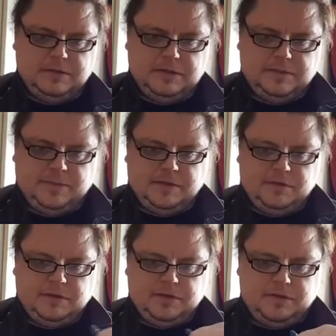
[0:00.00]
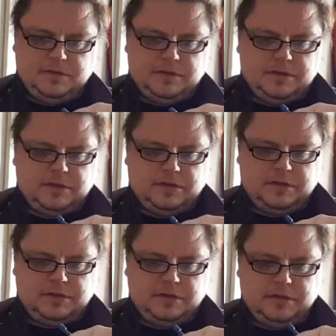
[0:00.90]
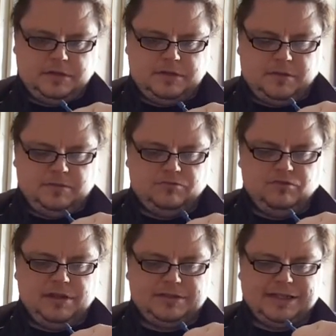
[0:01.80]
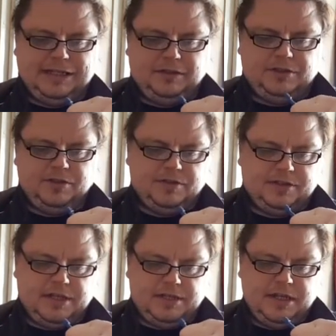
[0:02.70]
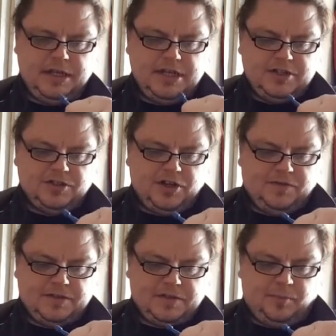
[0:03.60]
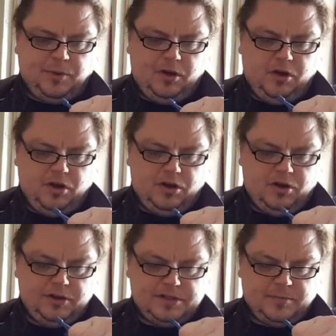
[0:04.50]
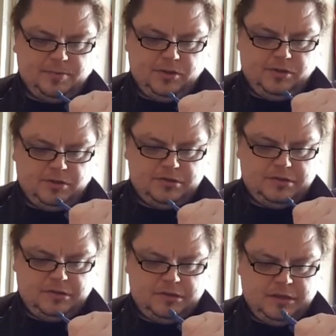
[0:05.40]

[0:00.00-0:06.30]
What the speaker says: Is it better on the other side? Because that one's real tight on the other side. So I don't know if it's the paw or it's the post.